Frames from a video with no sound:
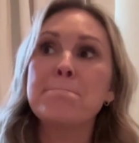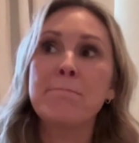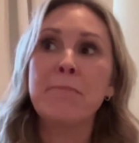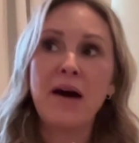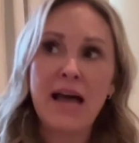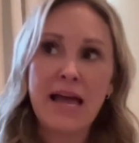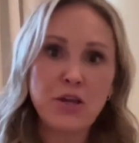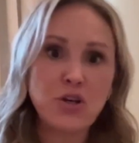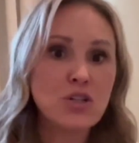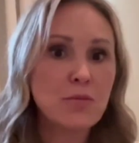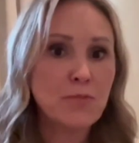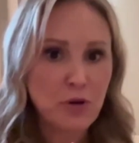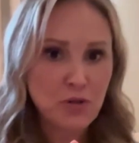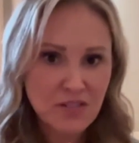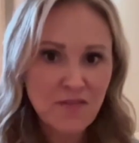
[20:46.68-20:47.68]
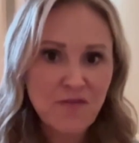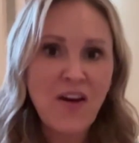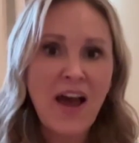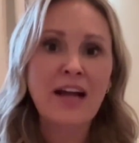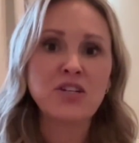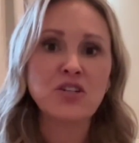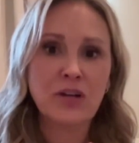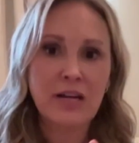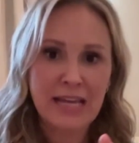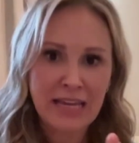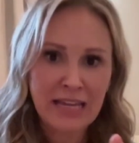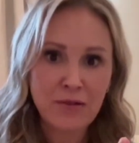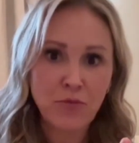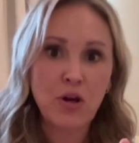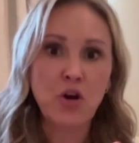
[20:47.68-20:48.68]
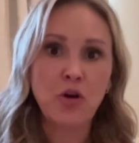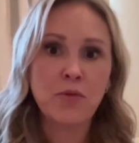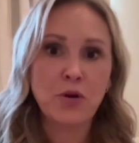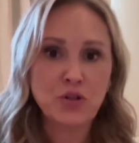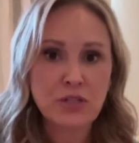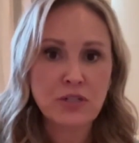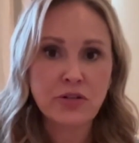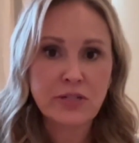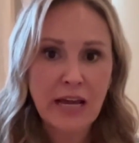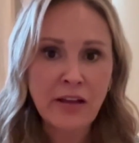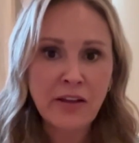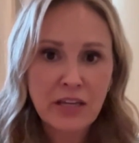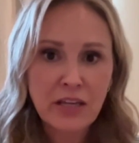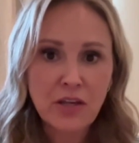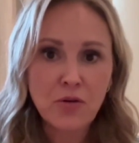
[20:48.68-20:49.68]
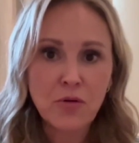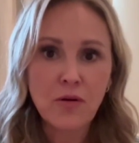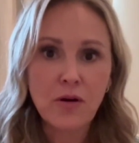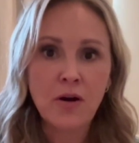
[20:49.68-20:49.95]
but you're supposed to factor in what your emotions are telling you.